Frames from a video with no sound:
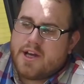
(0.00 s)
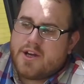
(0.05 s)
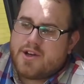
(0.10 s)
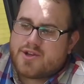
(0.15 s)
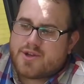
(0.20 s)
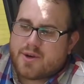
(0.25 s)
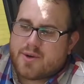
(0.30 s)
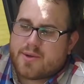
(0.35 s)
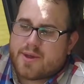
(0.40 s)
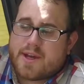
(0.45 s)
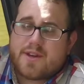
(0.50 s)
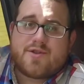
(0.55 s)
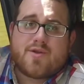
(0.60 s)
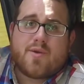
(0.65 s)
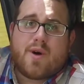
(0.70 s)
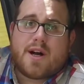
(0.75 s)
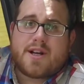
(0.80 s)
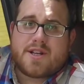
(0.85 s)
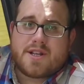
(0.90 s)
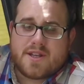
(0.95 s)
So thanks for
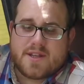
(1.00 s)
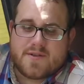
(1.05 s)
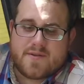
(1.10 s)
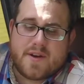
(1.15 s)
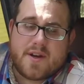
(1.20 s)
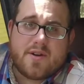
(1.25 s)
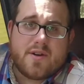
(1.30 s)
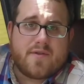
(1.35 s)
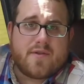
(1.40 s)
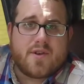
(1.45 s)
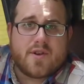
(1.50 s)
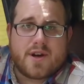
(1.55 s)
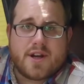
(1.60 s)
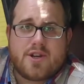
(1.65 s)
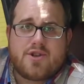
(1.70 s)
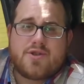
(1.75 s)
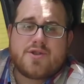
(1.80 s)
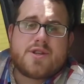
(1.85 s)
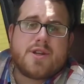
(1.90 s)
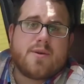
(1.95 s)
watching this video. If you're
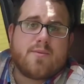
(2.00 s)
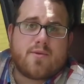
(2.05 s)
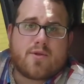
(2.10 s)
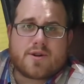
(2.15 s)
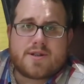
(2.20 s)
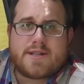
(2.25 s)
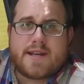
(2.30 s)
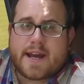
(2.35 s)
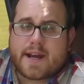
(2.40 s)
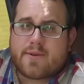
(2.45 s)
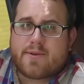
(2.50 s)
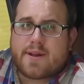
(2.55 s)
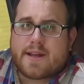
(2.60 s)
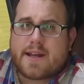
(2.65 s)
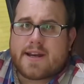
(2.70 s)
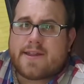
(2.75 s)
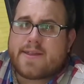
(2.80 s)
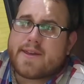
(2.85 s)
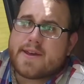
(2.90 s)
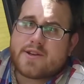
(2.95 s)
interested in more
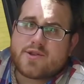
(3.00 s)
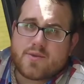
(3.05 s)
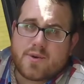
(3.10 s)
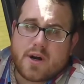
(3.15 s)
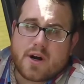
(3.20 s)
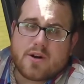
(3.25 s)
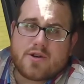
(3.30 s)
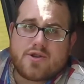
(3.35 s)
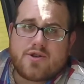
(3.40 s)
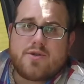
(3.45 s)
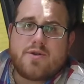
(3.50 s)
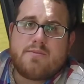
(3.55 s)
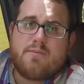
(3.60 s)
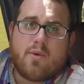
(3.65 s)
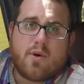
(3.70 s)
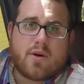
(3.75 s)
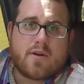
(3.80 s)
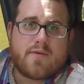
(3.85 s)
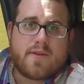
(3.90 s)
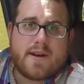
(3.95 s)
tech-related things, we are doing
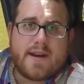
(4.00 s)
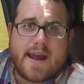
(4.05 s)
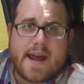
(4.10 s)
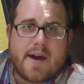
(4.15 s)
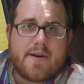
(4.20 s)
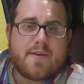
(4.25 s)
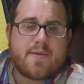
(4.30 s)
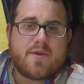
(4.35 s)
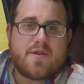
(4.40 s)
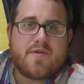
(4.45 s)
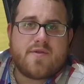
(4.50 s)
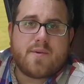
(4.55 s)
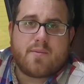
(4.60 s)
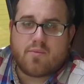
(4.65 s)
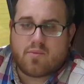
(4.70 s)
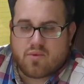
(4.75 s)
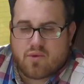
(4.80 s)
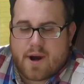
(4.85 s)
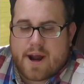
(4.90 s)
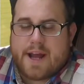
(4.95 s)
more of it now that we've
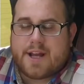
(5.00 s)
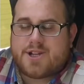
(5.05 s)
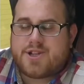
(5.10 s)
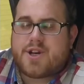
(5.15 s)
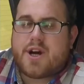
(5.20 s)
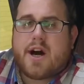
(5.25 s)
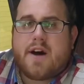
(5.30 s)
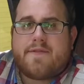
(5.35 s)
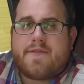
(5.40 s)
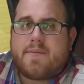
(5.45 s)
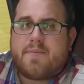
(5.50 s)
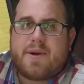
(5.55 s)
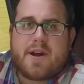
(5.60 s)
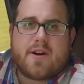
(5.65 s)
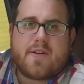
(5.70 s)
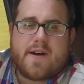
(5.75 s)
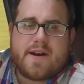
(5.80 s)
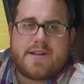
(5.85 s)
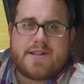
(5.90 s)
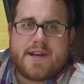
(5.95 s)
branched off the
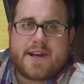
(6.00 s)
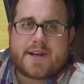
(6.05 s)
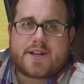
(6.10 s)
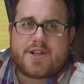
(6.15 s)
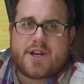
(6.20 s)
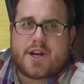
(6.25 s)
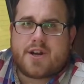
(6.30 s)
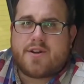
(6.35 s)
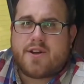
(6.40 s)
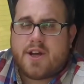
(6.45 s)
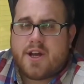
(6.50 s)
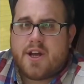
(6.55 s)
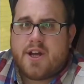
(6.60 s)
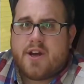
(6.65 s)
PRN Tech channel